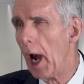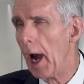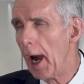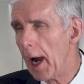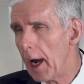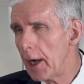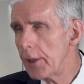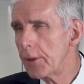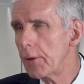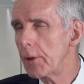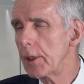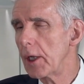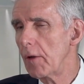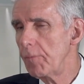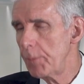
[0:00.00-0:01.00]
are there
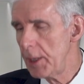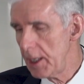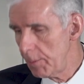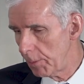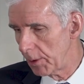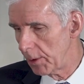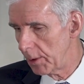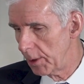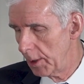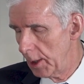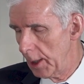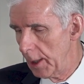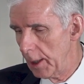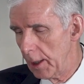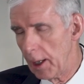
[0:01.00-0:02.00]
enough people
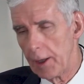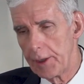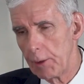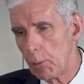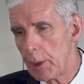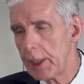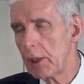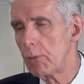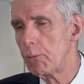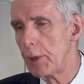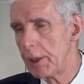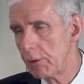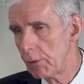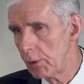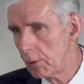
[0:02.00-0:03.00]
that we could
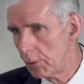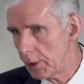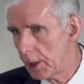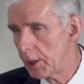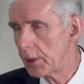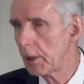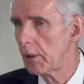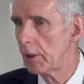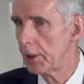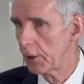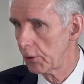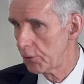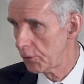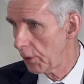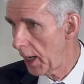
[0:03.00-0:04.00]
recruit into
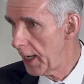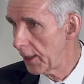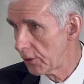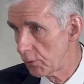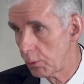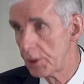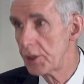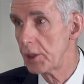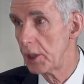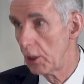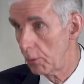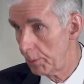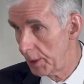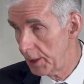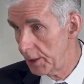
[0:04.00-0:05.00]
clinical trials with
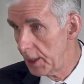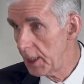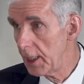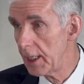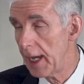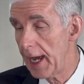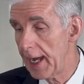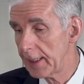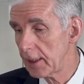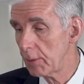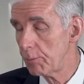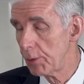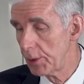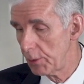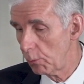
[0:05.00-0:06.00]

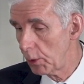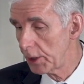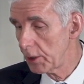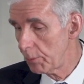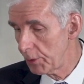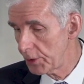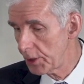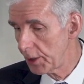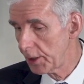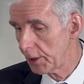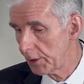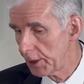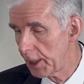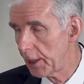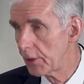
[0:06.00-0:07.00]
COPD with the
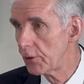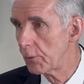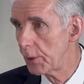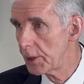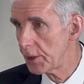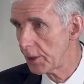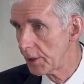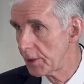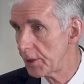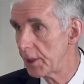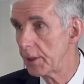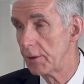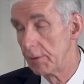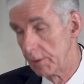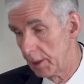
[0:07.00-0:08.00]
particular characteristics
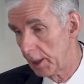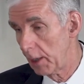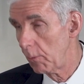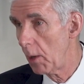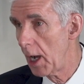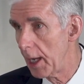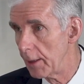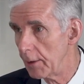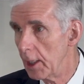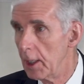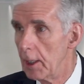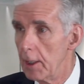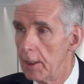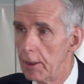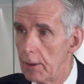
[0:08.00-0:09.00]
that I want.
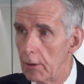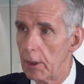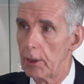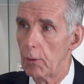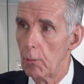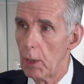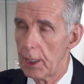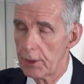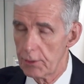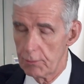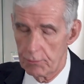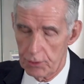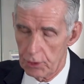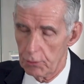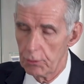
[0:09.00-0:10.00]
You know, I don't want
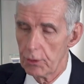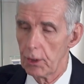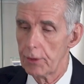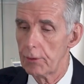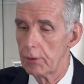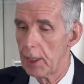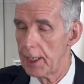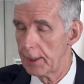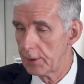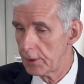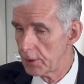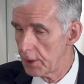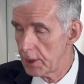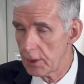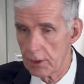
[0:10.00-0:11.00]
certain underlying
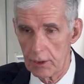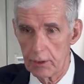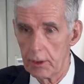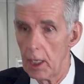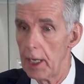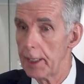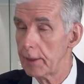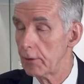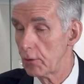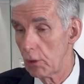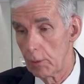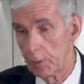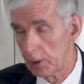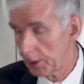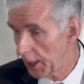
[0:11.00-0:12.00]
diseases like
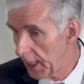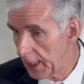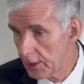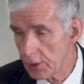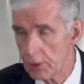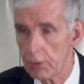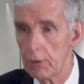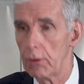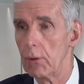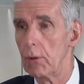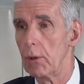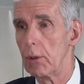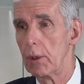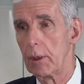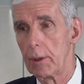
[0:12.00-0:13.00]
terminal cancer
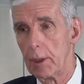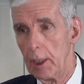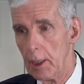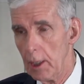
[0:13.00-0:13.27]
or